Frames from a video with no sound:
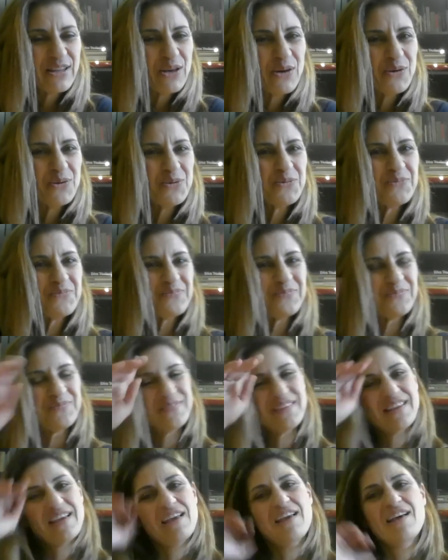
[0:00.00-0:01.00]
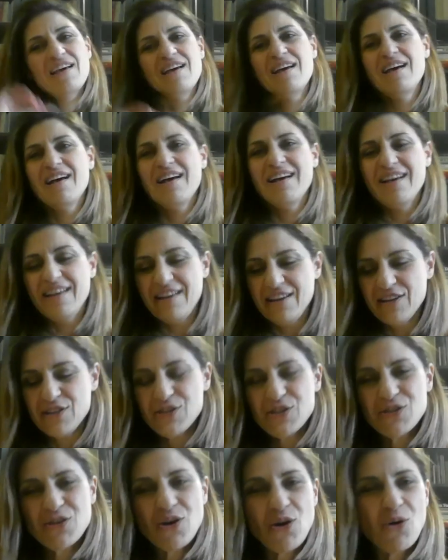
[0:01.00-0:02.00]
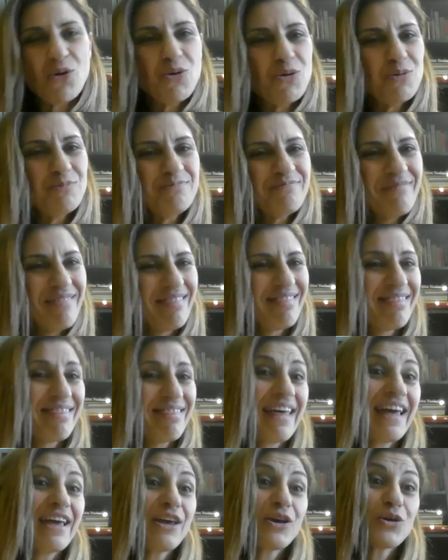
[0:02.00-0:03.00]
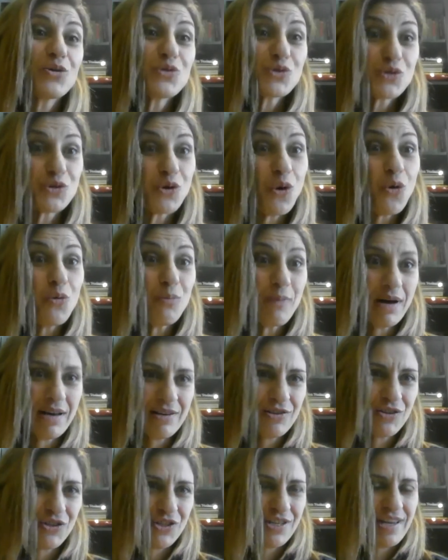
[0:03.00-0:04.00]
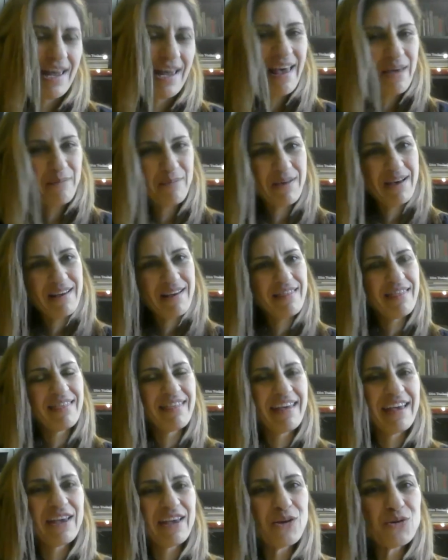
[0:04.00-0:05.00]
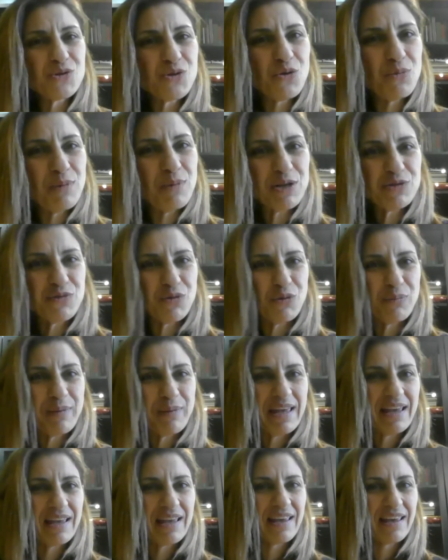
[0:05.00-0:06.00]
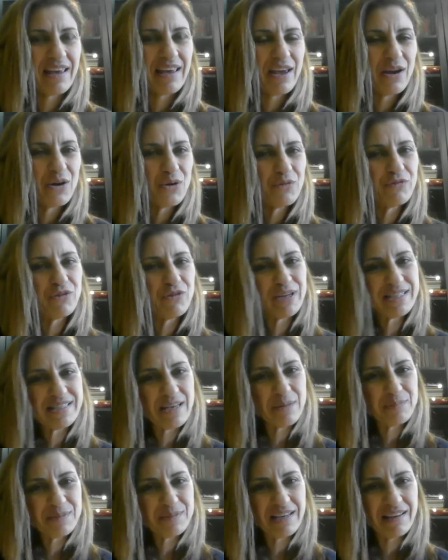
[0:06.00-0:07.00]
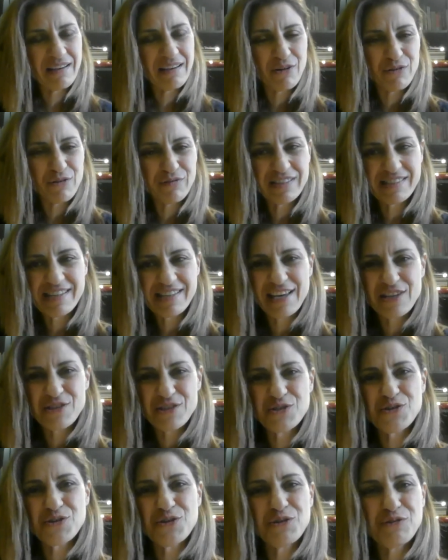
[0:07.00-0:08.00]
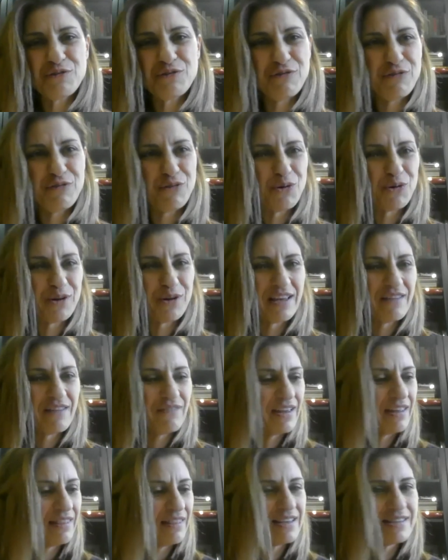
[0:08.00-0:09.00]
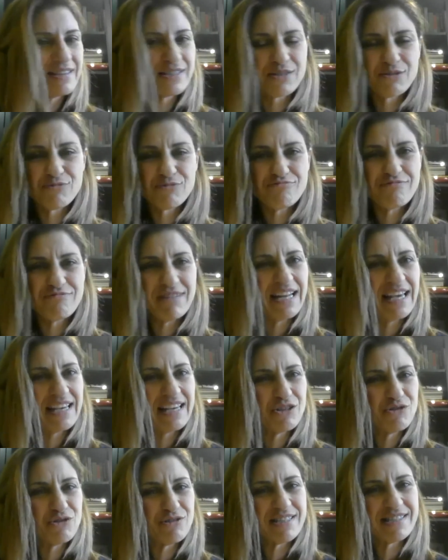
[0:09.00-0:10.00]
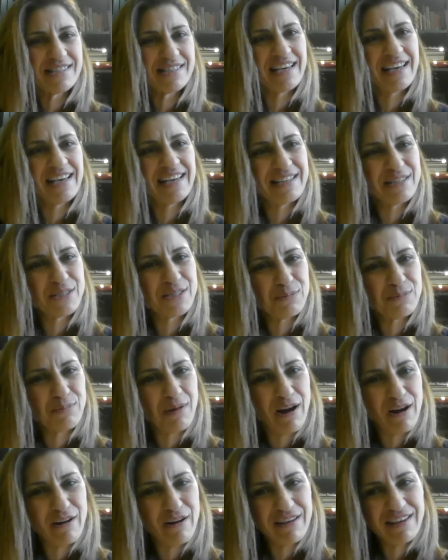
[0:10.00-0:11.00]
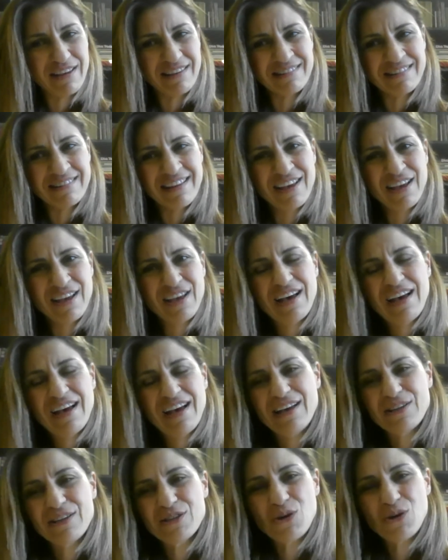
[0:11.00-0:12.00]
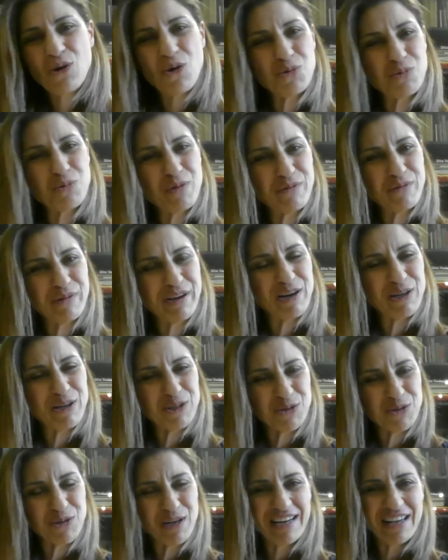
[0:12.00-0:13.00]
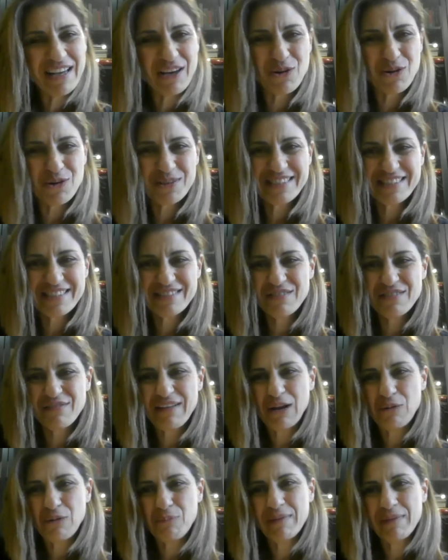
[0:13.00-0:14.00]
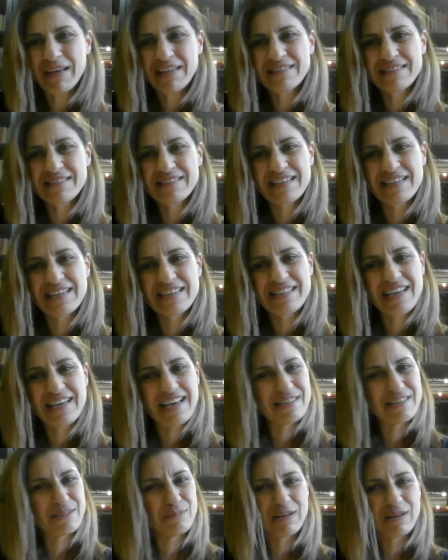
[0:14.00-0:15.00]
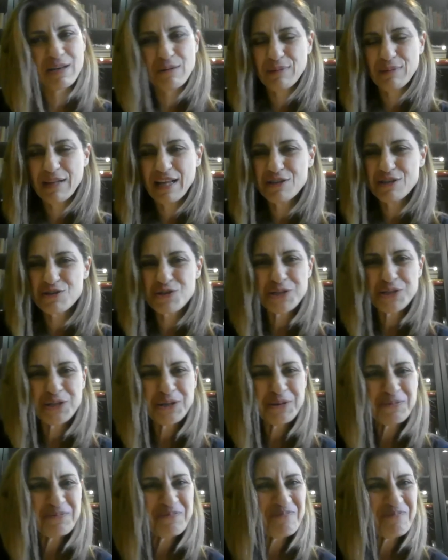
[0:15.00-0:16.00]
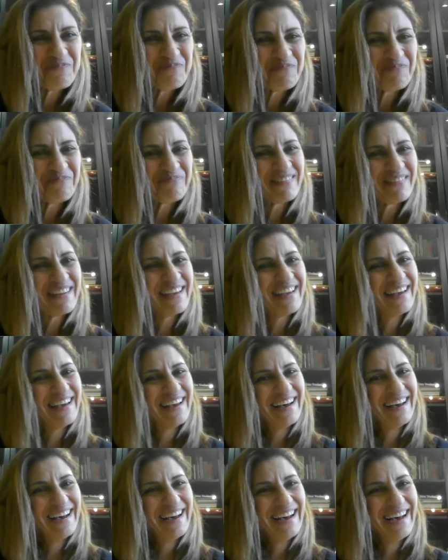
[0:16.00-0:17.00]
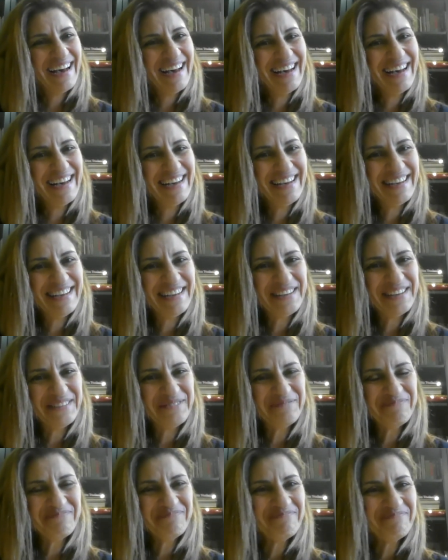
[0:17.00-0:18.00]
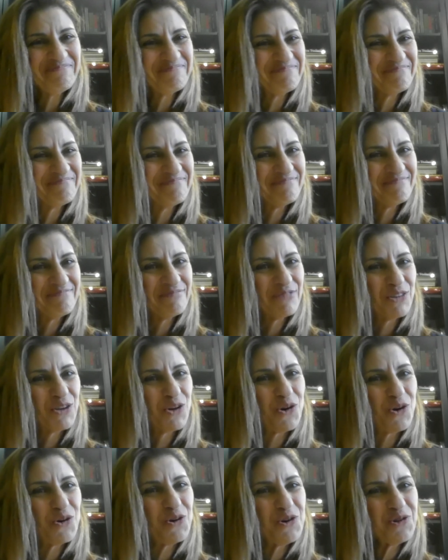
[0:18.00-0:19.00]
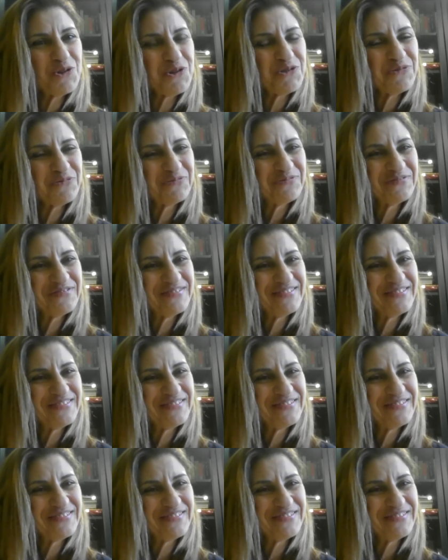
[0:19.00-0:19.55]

No? So thank you so much, Emma. Thank you so much for being here, for accepting our invitation, for giving this really interesting and inspiring uh, talk with regard to early cognitive development. It has been a pleasure. Um, Yorgos?